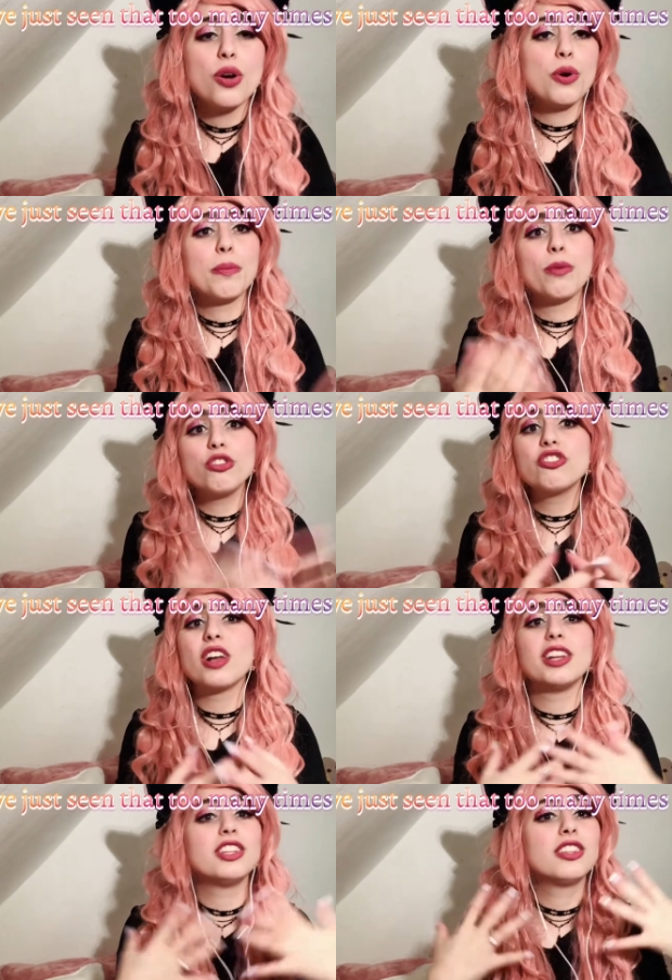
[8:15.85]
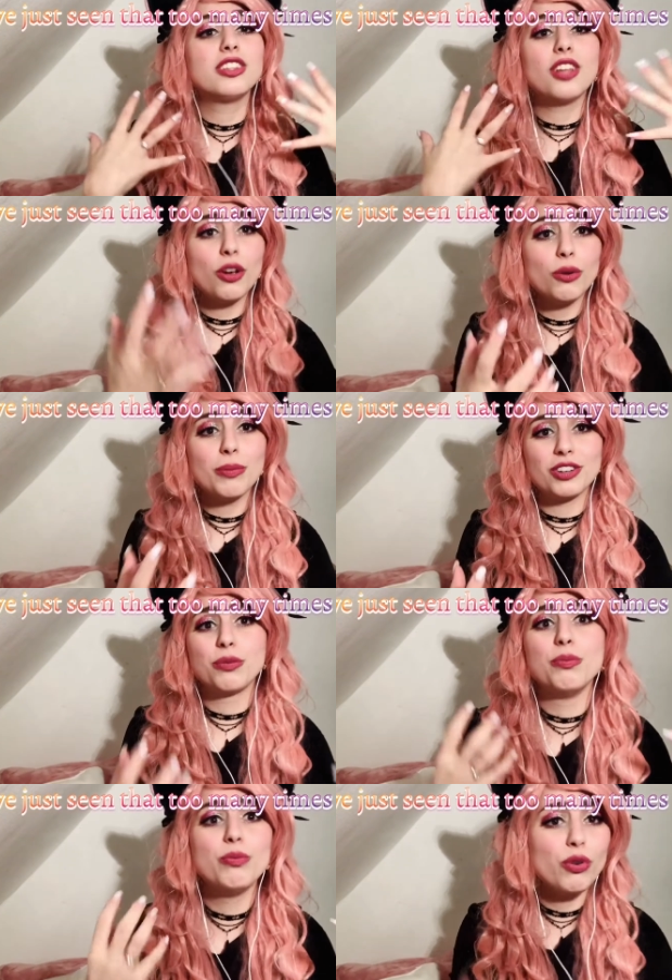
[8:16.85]
who emotionally so
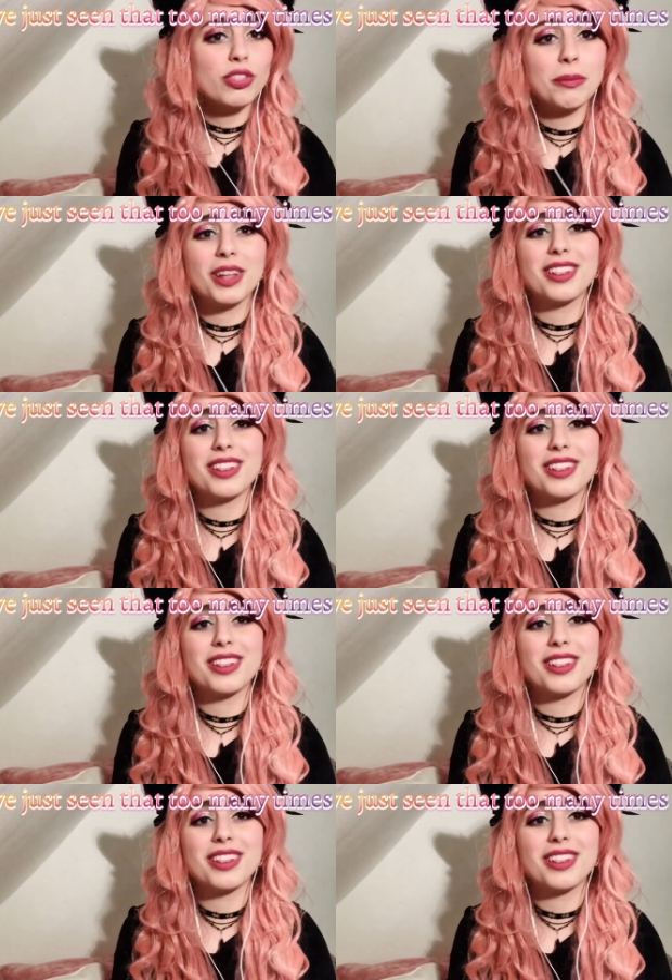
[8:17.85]
much moved them